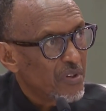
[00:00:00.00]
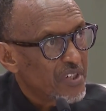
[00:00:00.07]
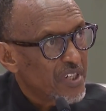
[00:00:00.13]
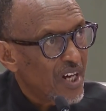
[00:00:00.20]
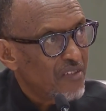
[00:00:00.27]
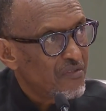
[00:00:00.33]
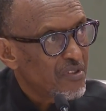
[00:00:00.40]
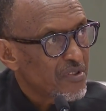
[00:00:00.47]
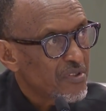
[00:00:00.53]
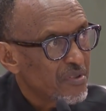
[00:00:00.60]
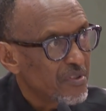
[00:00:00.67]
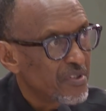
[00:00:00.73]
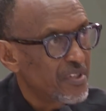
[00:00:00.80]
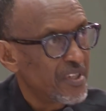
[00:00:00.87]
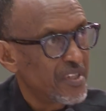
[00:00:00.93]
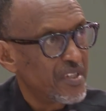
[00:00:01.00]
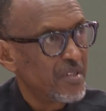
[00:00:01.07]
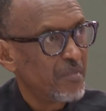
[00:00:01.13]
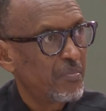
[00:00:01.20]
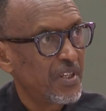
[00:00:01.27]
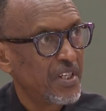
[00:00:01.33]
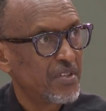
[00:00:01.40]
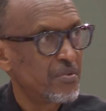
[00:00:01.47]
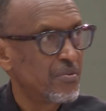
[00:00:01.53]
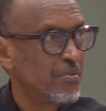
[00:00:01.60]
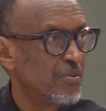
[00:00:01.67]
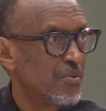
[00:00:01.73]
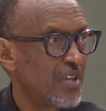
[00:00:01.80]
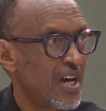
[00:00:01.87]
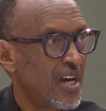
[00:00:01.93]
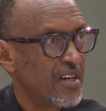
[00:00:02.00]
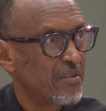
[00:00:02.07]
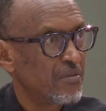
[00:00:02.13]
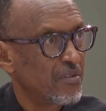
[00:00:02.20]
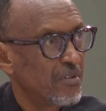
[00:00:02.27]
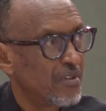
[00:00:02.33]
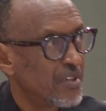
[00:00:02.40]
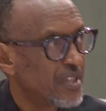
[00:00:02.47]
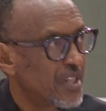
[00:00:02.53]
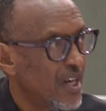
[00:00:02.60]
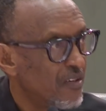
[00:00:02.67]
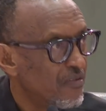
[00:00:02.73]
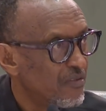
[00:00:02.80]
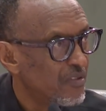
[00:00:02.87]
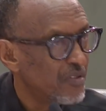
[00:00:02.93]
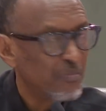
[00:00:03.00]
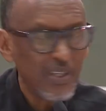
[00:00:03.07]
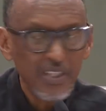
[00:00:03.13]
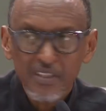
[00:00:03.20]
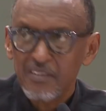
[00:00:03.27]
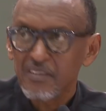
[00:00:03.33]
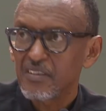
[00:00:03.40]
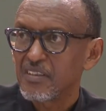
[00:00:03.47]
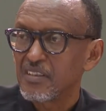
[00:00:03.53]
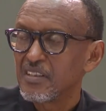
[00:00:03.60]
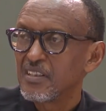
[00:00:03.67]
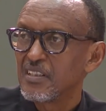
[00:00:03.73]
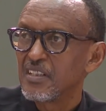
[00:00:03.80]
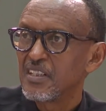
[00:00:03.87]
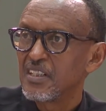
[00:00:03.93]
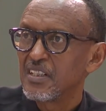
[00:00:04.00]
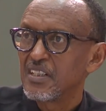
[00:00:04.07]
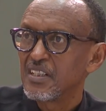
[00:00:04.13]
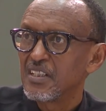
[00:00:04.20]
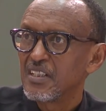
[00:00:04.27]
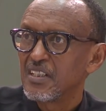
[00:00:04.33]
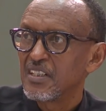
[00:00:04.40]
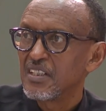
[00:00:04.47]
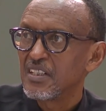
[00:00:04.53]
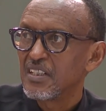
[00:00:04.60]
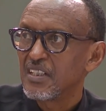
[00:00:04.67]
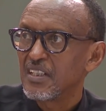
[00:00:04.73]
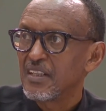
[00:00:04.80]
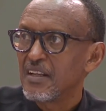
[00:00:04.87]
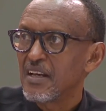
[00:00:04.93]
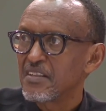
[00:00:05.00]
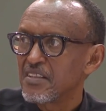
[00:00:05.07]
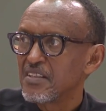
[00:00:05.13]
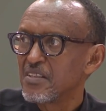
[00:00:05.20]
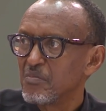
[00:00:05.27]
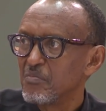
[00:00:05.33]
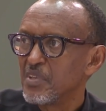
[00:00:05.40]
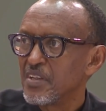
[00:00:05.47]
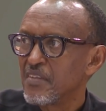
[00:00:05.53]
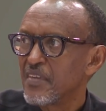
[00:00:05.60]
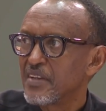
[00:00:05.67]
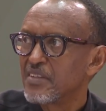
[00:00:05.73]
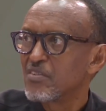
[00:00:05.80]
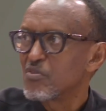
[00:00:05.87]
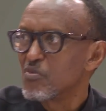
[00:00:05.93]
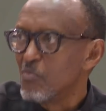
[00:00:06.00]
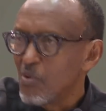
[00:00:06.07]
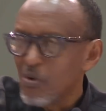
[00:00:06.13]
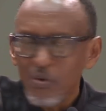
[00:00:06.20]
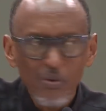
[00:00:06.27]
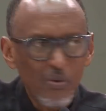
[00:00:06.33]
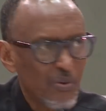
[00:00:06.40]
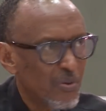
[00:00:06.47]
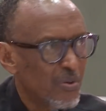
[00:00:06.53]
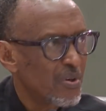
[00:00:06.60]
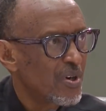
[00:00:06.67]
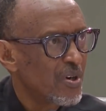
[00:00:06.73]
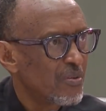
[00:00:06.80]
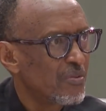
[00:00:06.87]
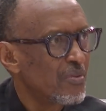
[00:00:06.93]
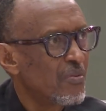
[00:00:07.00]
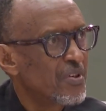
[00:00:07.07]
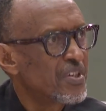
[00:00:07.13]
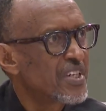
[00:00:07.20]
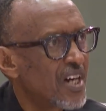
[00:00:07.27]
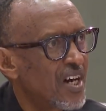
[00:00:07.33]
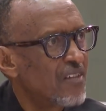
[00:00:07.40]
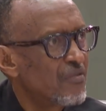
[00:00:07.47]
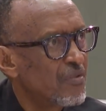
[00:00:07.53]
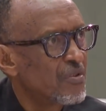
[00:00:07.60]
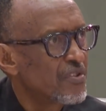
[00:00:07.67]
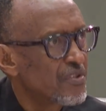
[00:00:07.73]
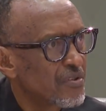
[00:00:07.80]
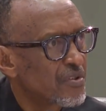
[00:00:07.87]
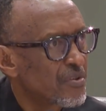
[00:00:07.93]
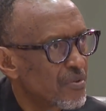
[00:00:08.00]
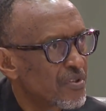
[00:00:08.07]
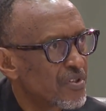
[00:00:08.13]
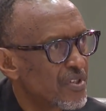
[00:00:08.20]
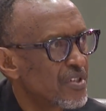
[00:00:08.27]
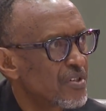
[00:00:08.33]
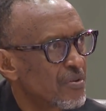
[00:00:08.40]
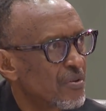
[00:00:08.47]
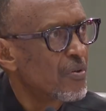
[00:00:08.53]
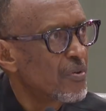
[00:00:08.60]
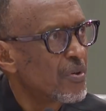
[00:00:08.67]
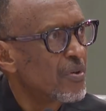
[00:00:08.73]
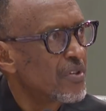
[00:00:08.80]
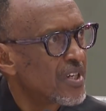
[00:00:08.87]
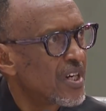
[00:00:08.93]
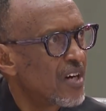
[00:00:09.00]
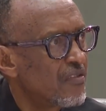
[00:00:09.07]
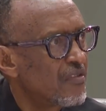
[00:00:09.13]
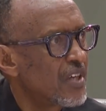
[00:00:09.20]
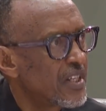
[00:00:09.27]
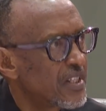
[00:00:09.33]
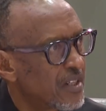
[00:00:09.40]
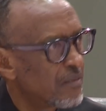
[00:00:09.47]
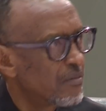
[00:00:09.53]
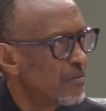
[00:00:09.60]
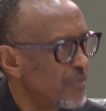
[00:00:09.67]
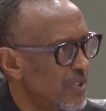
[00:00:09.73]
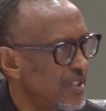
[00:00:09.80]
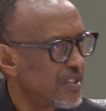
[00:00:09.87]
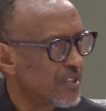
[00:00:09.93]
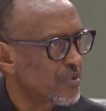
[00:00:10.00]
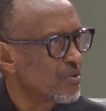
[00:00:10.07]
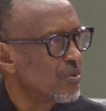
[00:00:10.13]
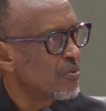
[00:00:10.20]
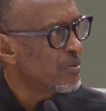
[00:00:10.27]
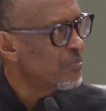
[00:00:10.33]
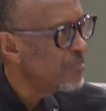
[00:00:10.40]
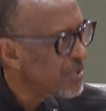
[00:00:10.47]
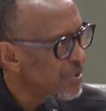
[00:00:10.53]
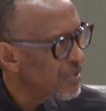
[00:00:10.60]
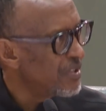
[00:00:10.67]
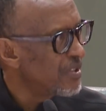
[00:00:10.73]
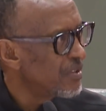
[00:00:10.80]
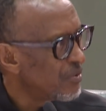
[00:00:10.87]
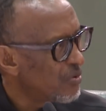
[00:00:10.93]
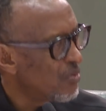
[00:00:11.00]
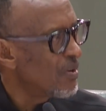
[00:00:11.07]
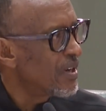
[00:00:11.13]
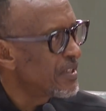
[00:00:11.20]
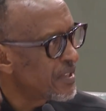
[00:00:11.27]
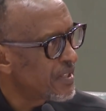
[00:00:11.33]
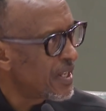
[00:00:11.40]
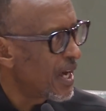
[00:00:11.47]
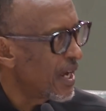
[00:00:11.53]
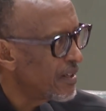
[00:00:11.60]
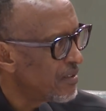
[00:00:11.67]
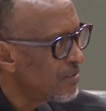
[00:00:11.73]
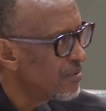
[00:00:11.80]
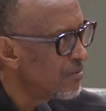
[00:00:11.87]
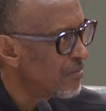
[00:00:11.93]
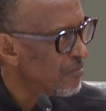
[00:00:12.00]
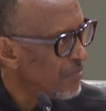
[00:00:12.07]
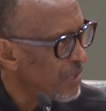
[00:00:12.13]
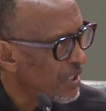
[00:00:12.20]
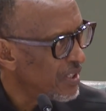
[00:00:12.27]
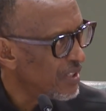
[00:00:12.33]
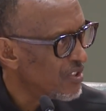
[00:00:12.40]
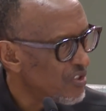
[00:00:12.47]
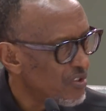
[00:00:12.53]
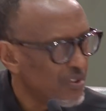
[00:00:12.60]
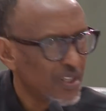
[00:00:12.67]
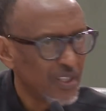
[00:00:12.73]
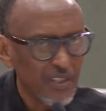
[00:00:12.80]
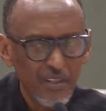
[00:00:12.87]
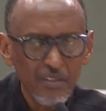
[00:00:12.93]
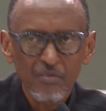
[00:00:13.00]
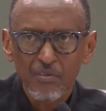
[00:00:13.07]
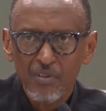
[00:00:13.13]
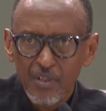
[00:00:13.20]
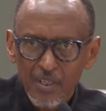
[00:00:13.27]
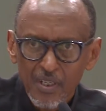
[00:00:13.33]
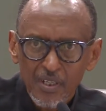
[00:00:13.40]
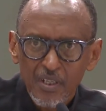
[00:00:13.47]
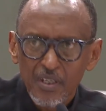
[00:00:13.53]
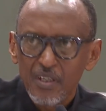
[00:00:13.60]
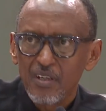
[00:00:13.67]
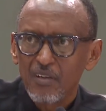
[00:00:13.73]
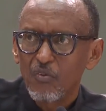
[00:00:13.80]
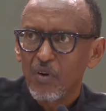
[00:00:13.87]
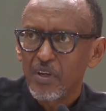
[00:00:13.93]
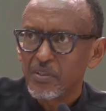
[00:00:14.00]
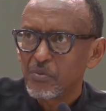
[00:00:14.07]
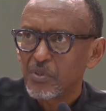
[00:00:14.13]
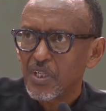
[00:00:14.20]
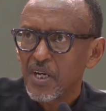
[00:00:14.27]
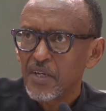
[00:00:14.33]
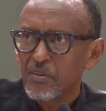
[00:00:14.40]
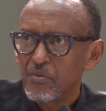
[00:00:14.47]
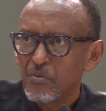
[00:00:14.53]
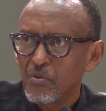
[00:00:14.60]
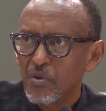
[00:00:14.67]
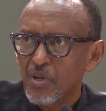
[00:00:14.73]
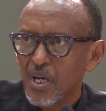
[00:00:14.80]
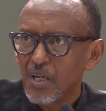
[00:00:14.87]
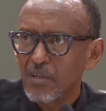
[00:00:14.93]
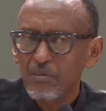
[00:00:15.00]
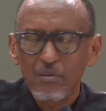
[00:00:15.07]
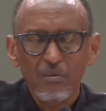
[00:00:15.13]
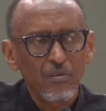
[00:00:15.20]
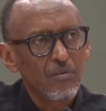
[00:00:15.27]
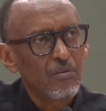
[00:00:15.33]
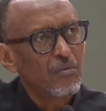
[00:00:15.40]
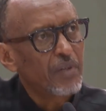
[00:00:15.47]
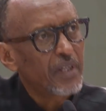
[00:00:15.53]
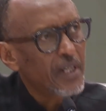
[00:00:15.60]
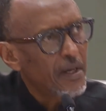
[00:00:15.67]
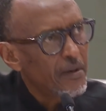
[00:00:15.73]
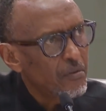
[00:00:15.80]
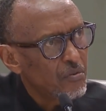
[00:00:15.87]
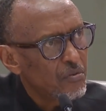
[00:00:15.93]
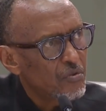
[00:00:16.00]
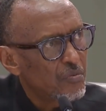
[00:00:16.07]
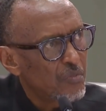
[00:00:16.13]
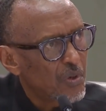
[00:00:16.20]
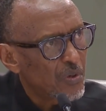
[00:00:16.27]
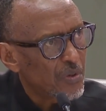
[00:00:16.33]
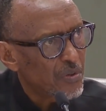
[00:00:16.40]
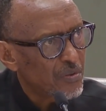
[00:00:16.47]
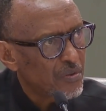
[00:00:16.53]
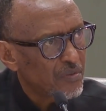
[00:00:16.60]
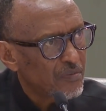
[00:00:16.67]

have resources in place to do that, but it doesn't mean that tomorrow we won't have those resources we don't have that capability. So we build towards that, making sure that what we can't do now, we can do tomorrow.